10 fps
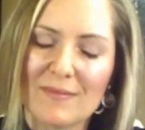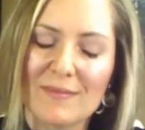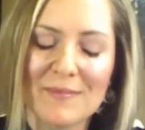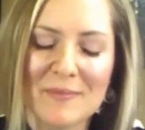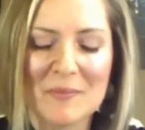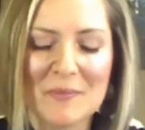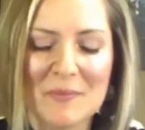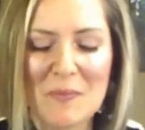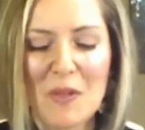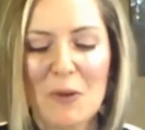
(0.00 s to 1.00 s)

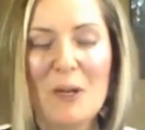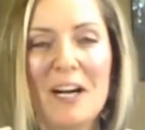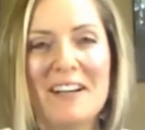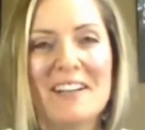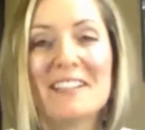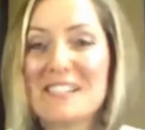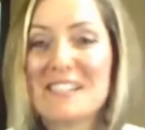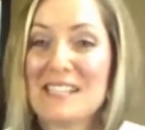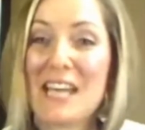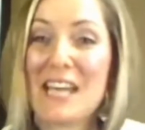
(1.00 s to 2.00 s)
Well,
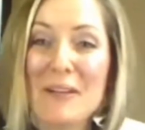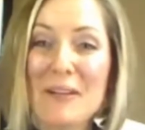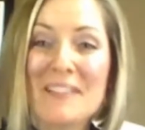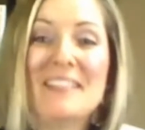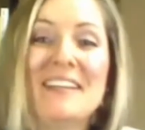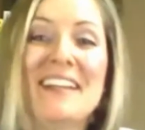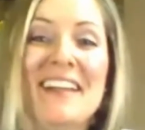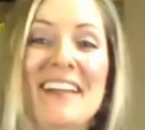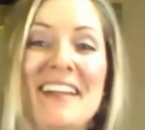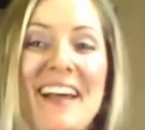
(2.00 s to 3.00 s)
it's Emma.
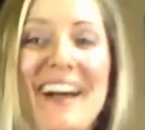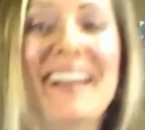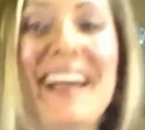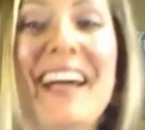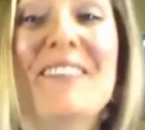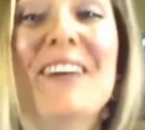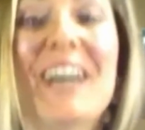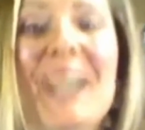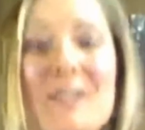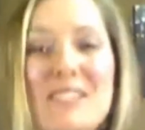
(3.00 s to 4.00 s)
Emma,
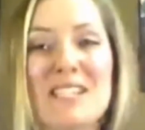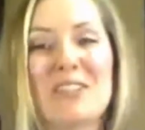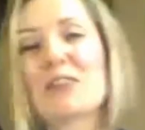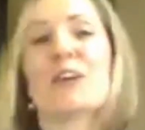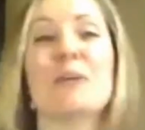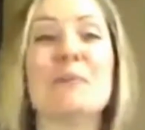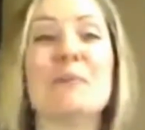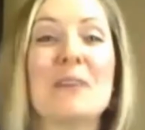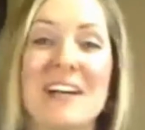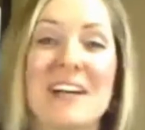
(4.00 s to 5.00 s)
I'm just giving you a great
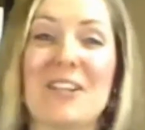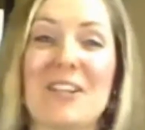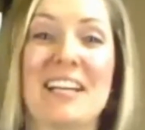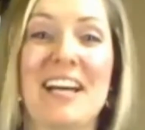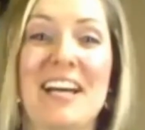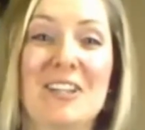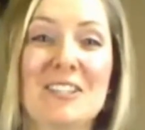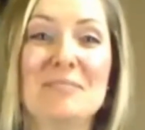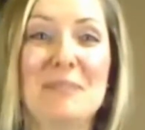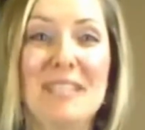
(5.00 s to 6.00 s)
big hug right
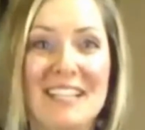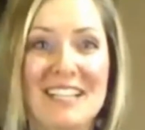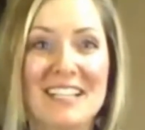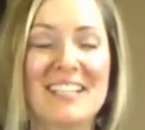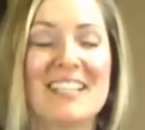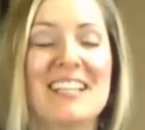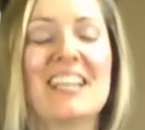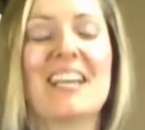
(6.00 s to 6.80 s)
now. Big hug.